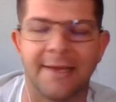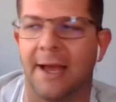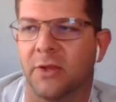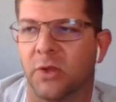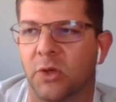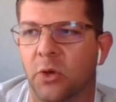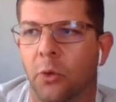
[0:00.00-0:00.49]

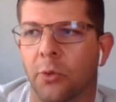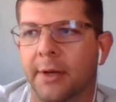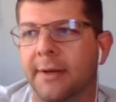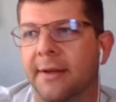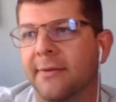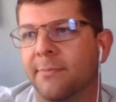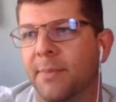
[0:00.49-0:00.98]
high
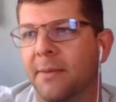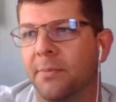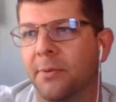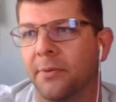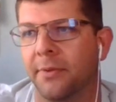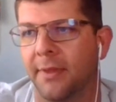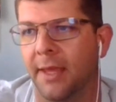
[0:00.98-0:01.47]
scoring as
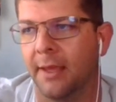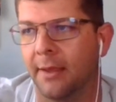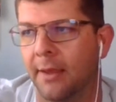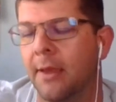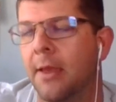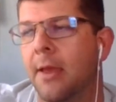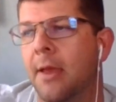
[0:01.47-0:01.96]
people
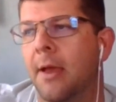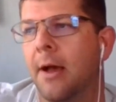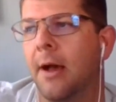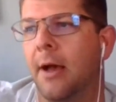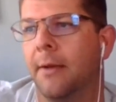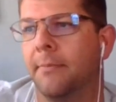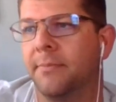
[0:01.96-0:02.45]
think.
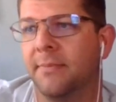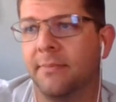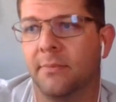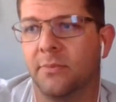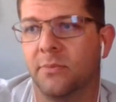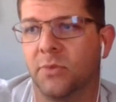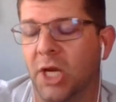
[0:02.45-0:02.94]

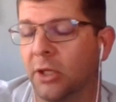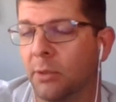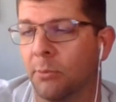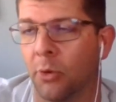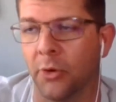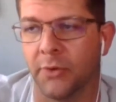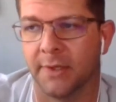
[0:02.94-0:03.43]
Chandler
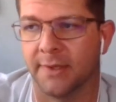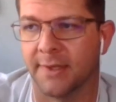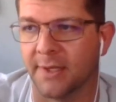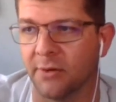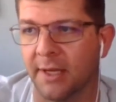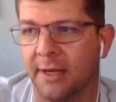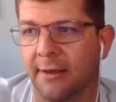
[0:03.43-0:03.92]
Morris could
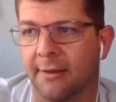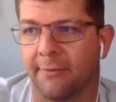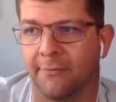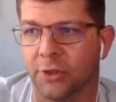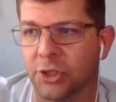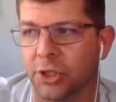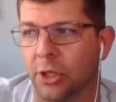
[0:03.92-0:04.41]
still get hits
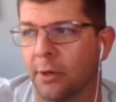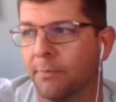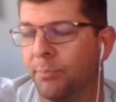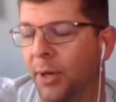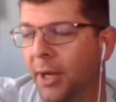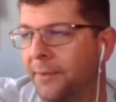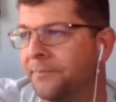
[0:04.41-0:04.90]
for sure,
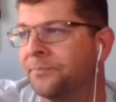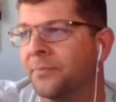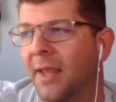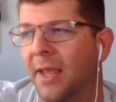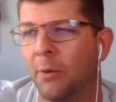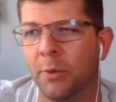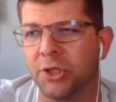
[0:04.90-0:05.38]
but
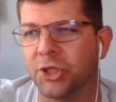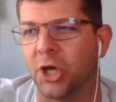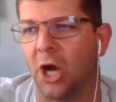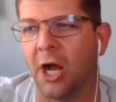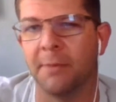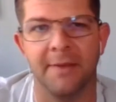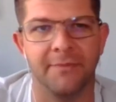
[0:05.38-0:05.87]
it wouldn't
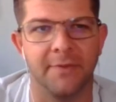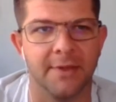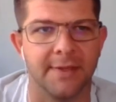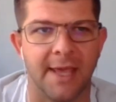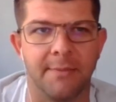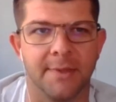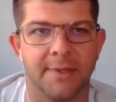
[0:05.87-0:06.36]
shock me if
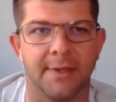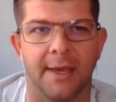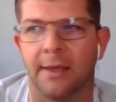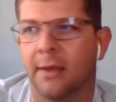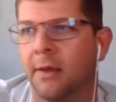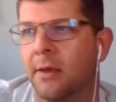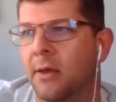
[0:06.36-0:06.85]
this game is
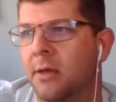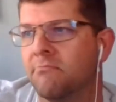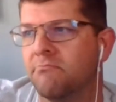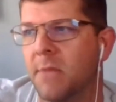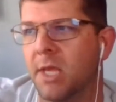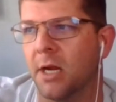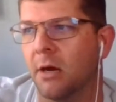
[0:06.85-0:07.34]
like,
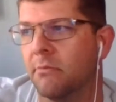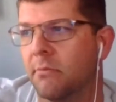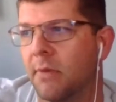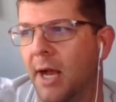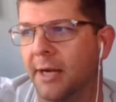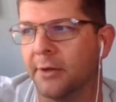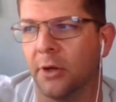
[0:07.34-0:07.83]

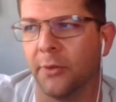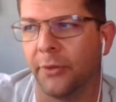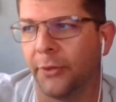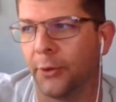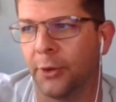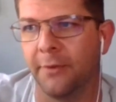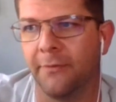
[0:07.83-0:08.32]
I don't know,
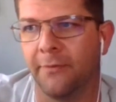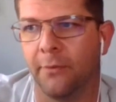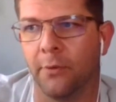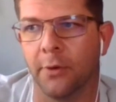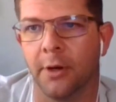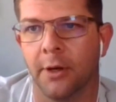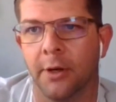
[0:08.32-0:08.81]

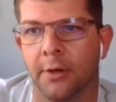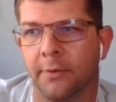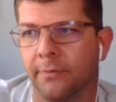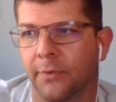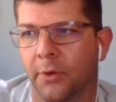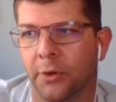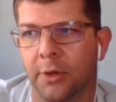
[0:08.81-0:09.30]

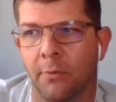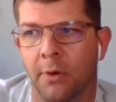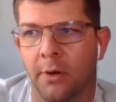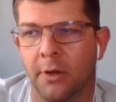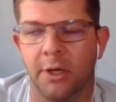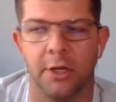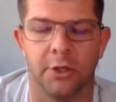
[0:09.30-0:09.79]
34,
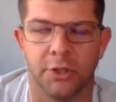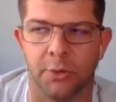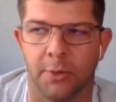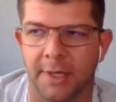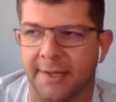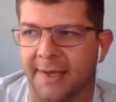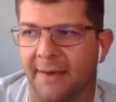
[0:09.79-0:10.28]
31,
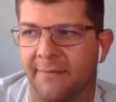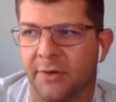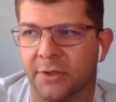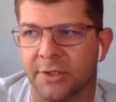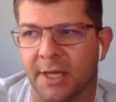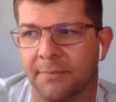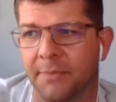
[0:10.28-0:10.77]
27
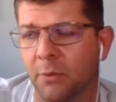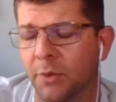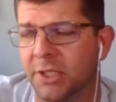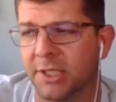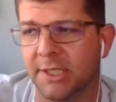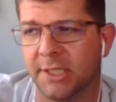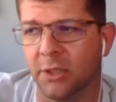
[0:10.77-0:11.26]
or something,
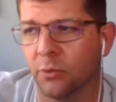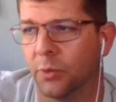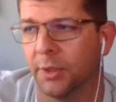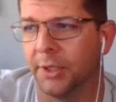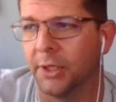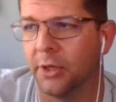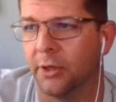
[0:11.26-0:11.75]
which is still
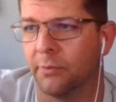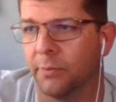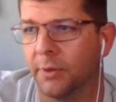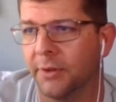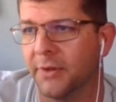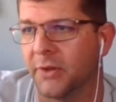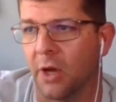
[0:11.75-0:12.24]
really good,
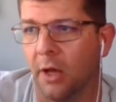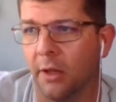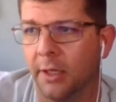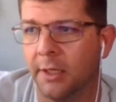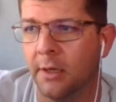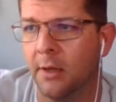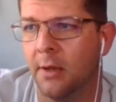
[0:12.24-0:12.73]
really
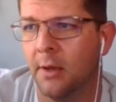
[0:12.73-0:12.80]
solid.